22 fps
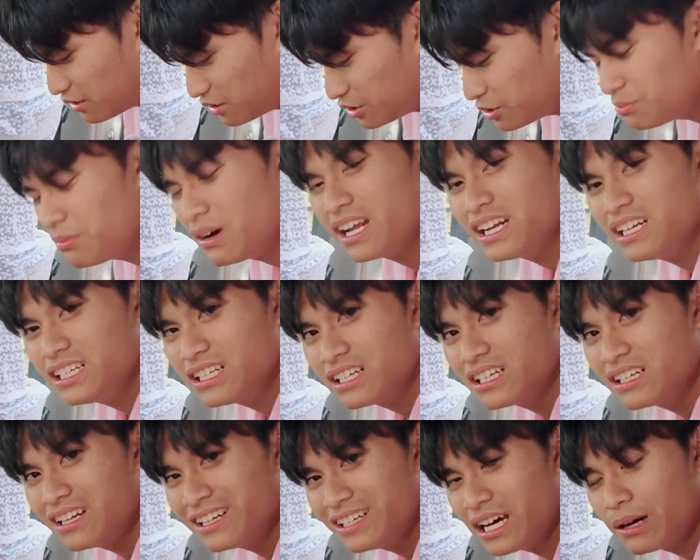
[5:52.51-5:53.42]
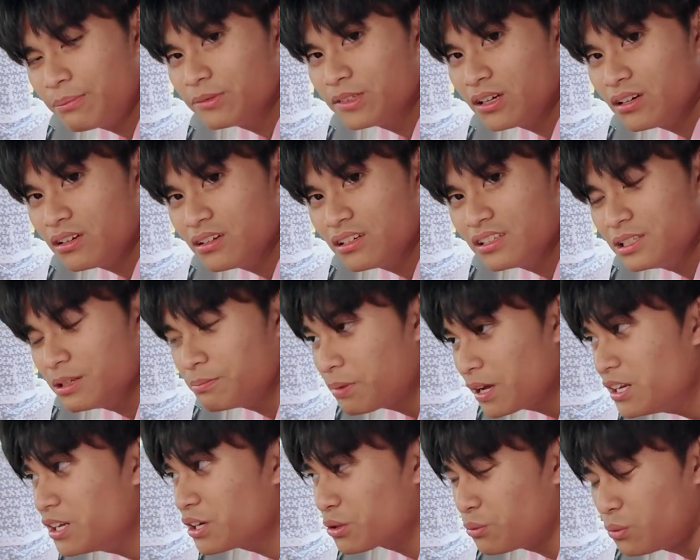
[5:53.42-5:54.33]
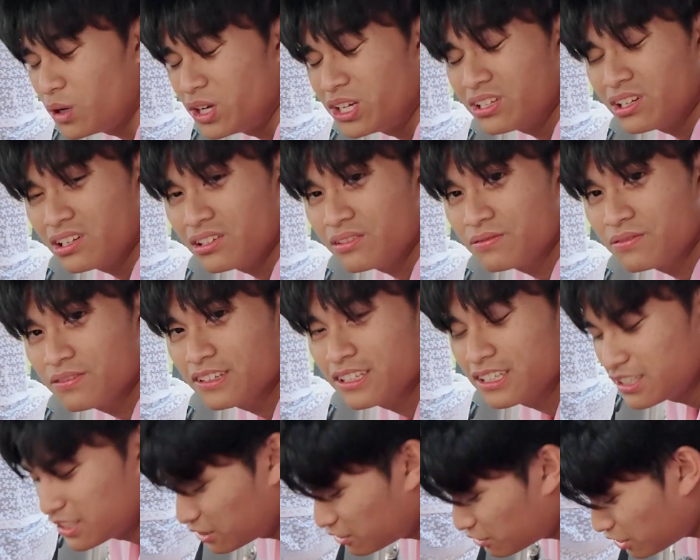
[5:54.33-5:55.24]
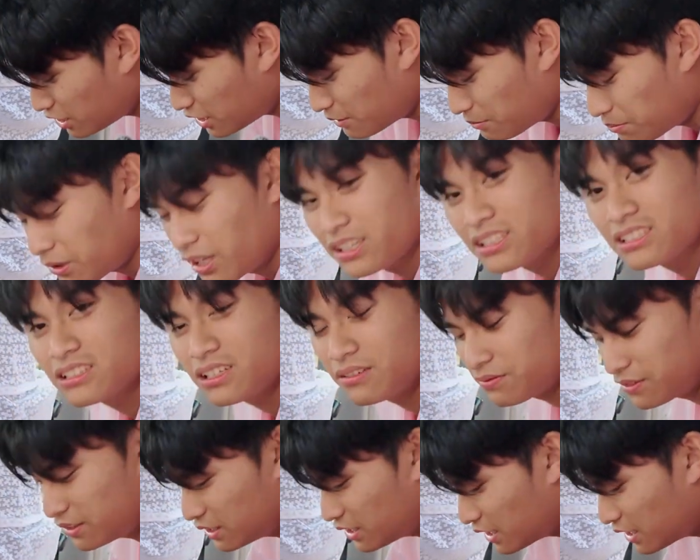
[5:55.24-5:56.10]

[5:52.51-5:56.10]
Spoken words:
You might need an adapter depending on where you live, so you can plug stuff in